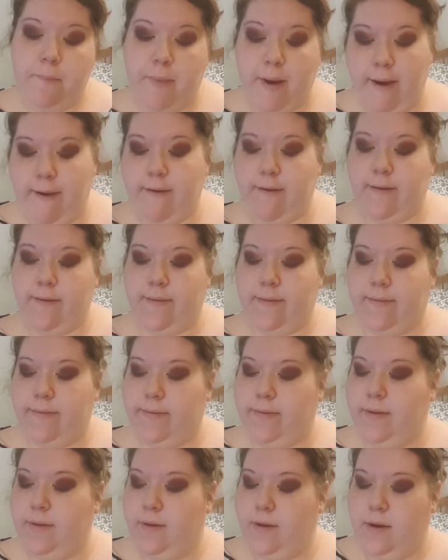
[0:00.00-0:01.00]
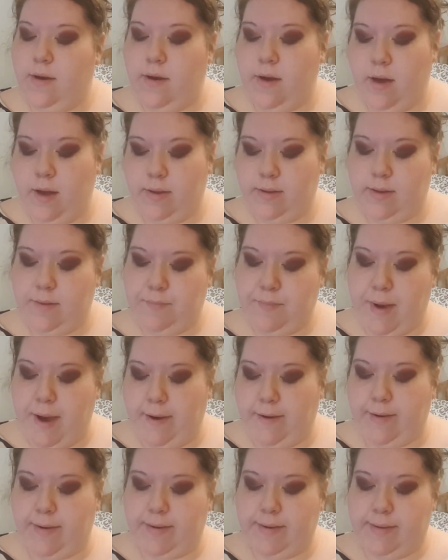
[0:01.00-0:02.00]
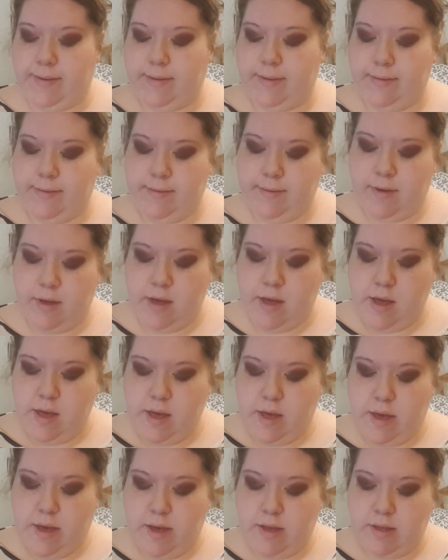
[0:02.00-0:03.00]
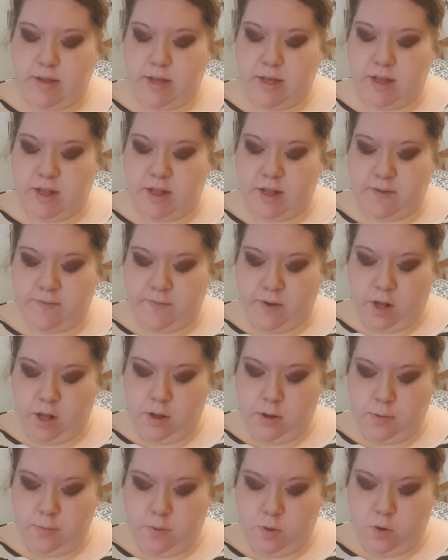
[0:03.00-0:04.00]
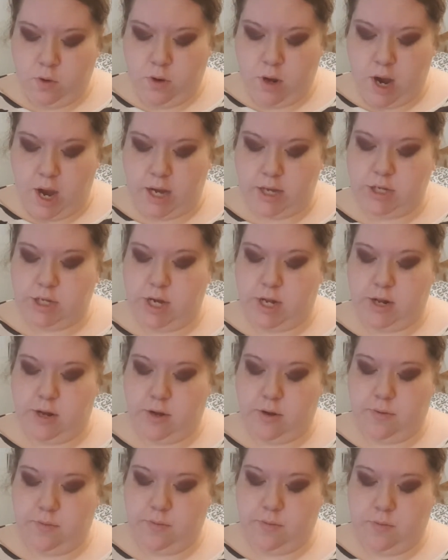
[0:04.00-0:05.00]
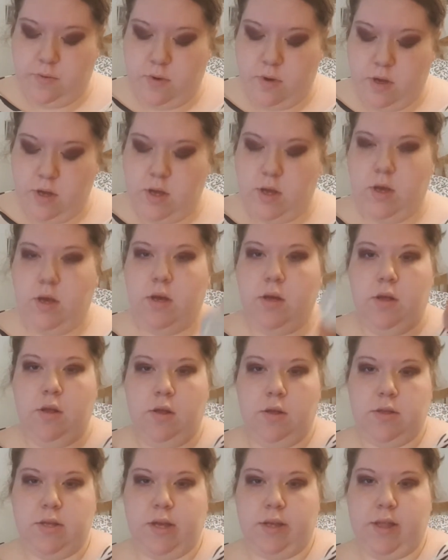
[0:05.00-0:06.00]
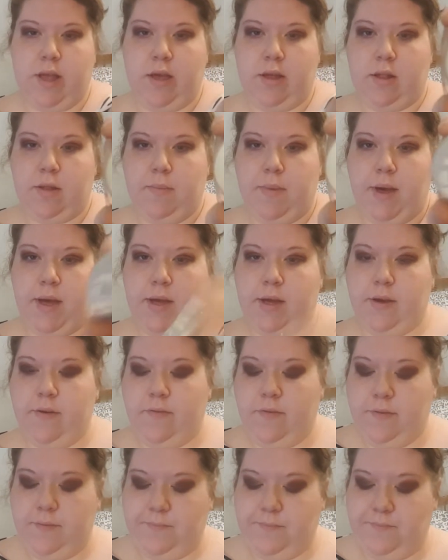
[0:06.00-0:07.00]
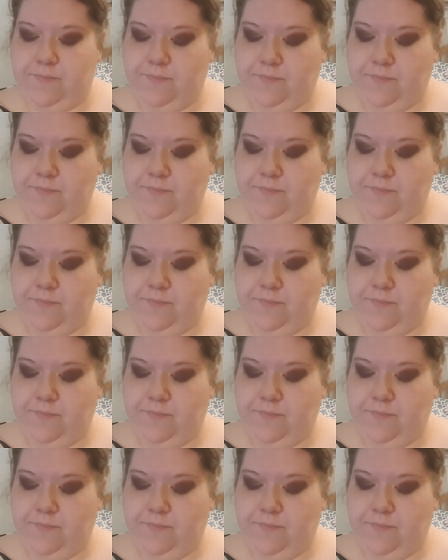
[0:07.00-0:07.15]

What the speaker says: Paris. It's a Paris. It's in a fadable eyeshadow. Looks like that at the back of it.